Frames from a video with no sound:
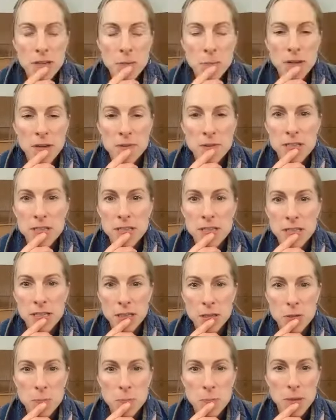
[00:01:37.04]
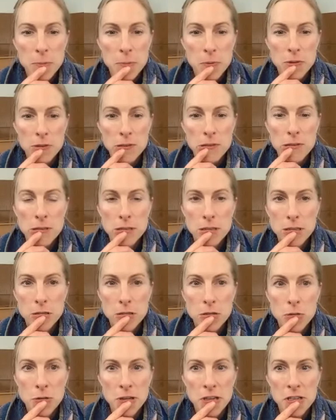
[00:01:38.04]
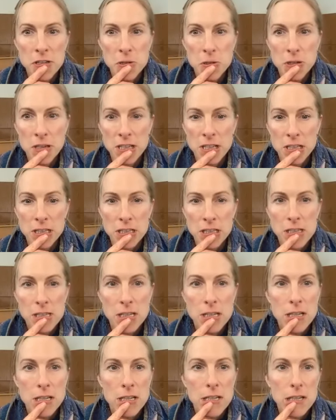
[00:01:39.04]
like we have six people who raised their hand.